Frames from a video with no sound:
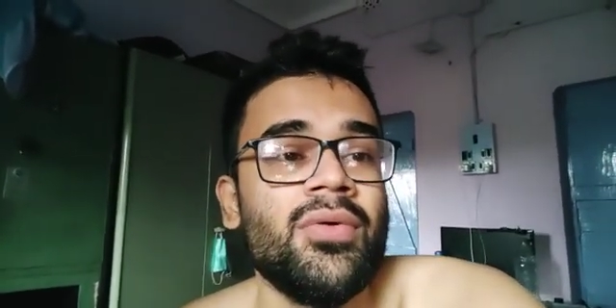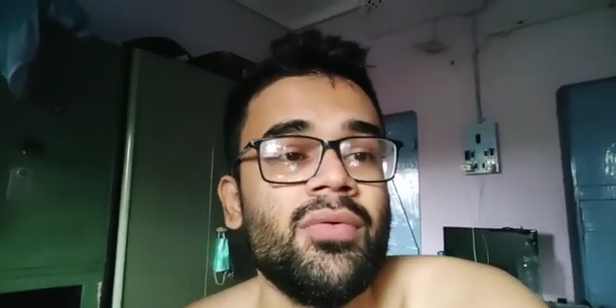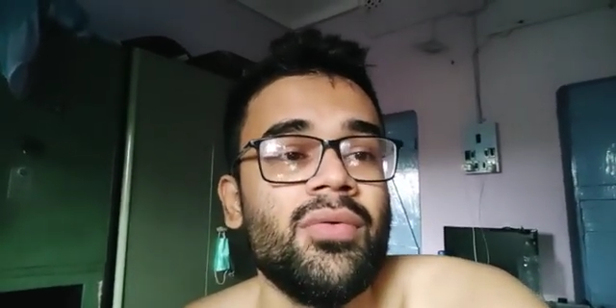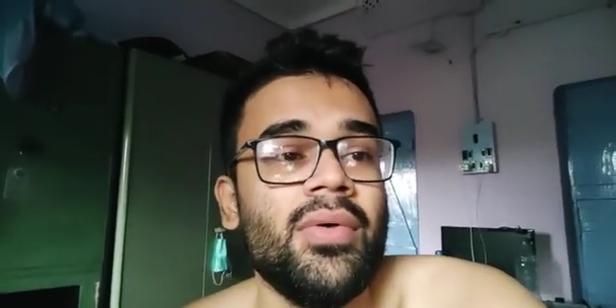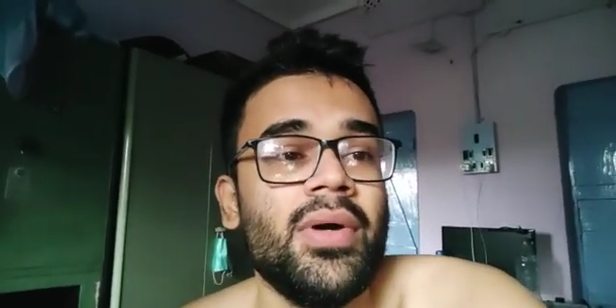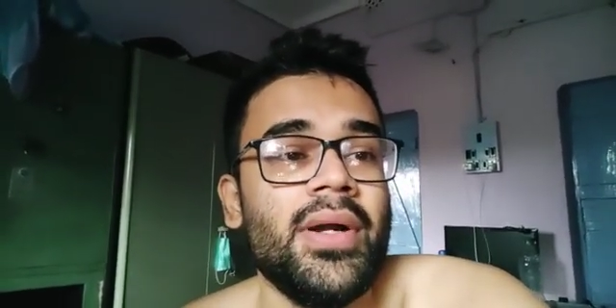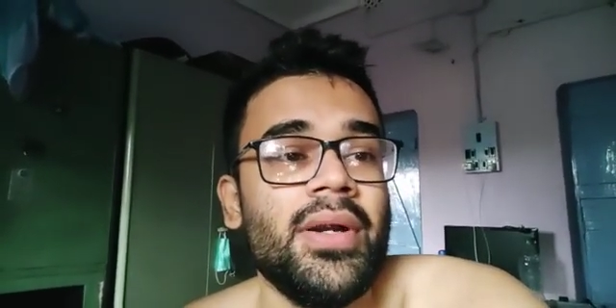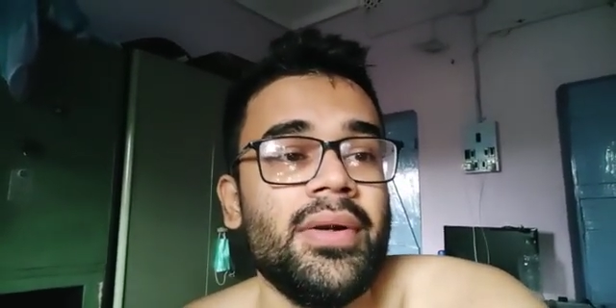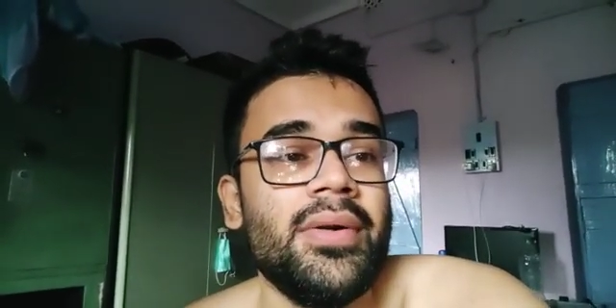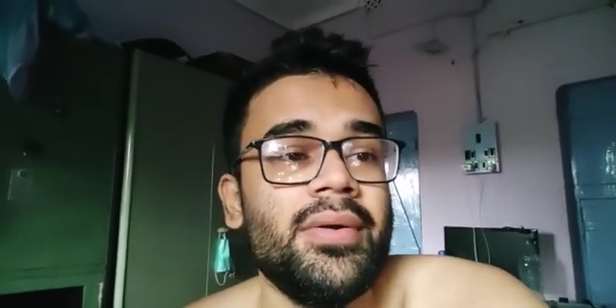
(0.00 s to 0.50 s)

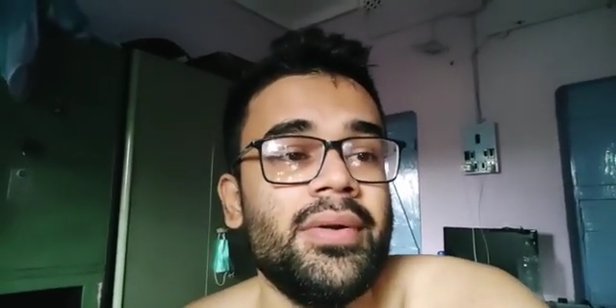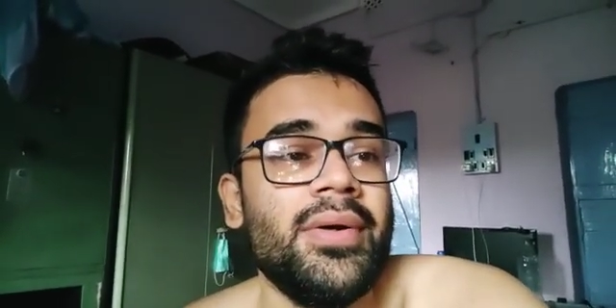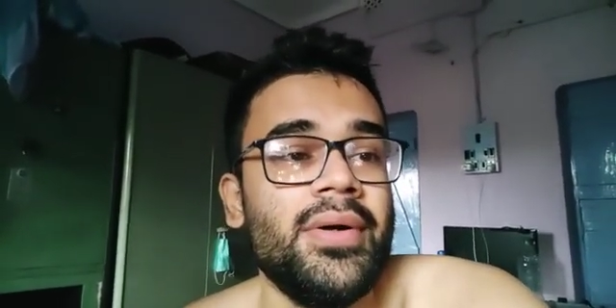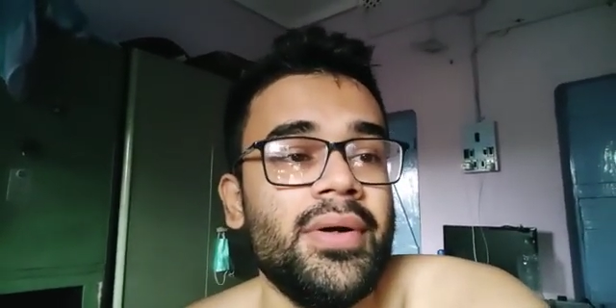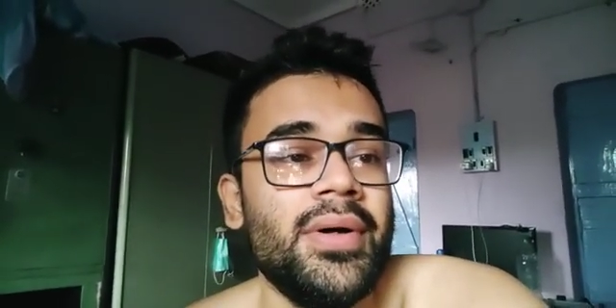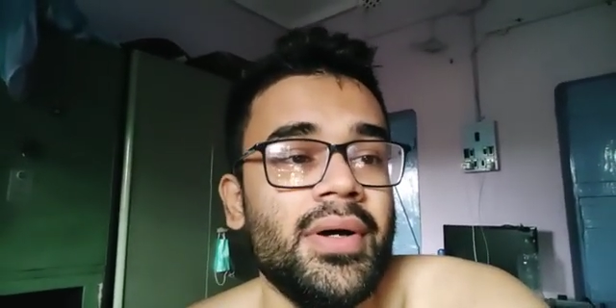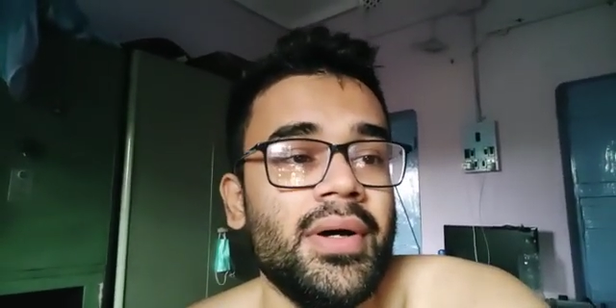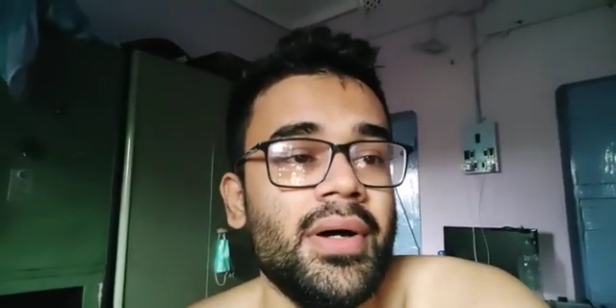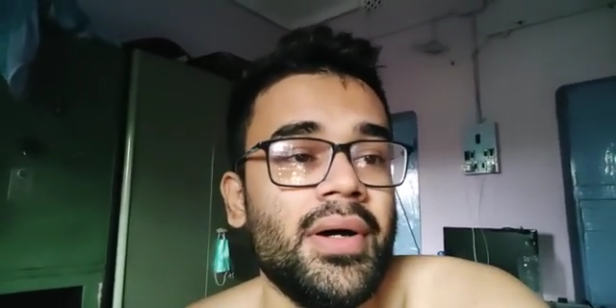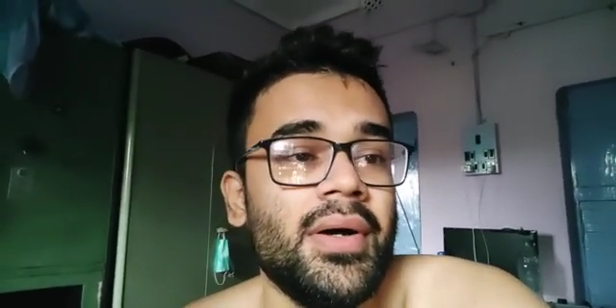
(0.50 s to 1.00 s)
where
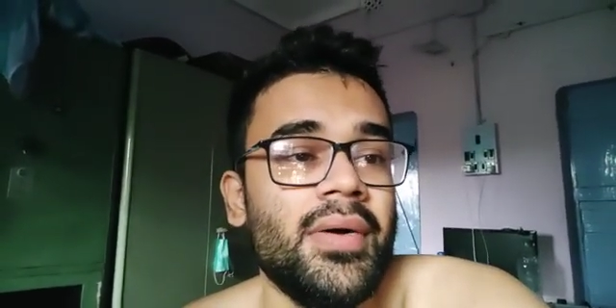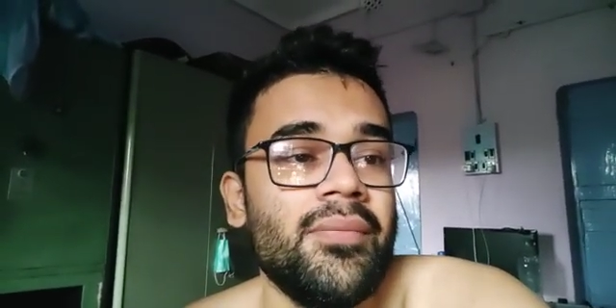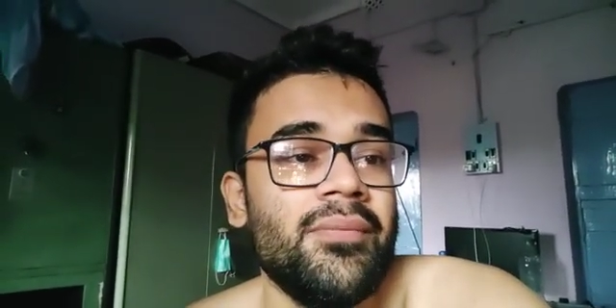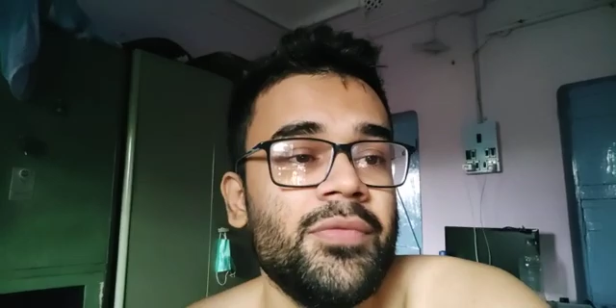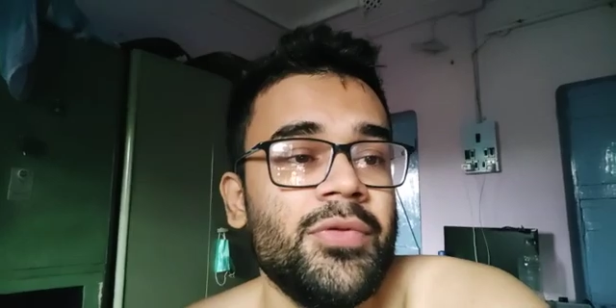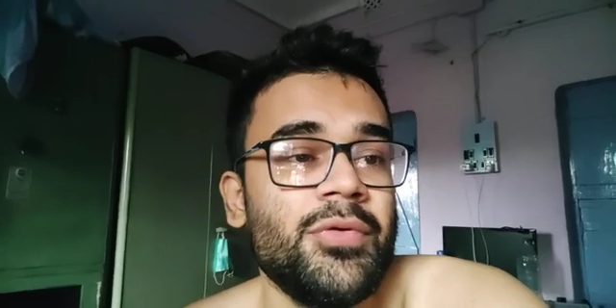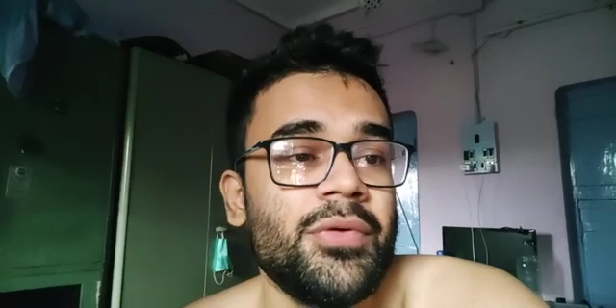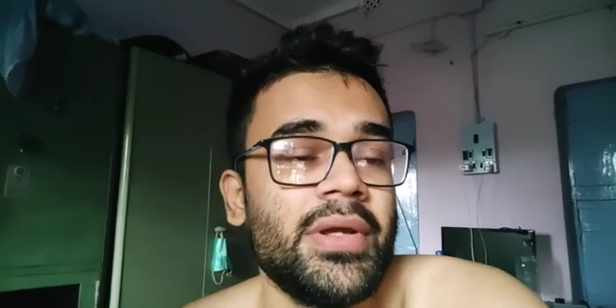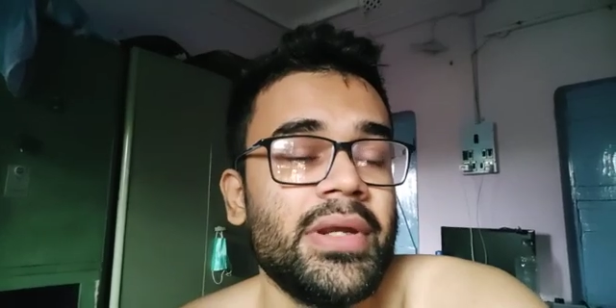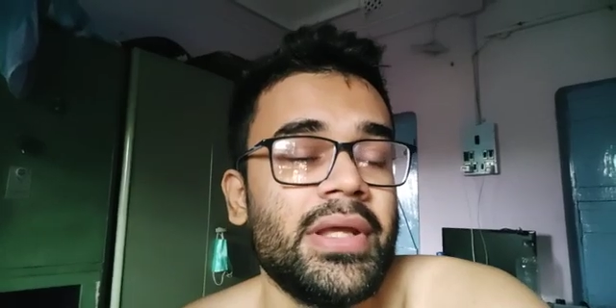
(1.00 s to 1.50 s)
uh,
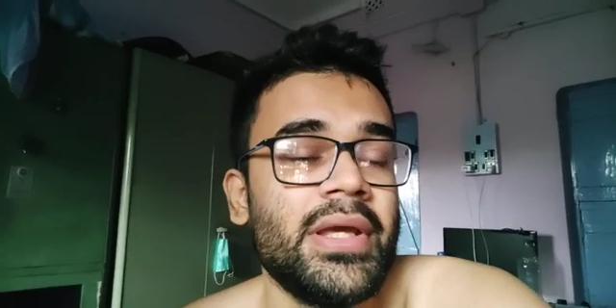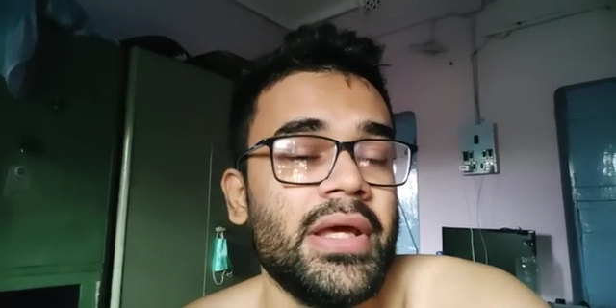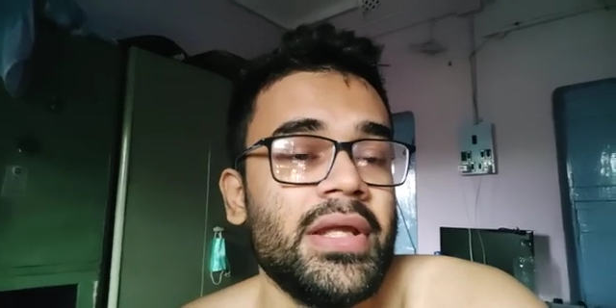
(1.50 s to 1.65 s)
you can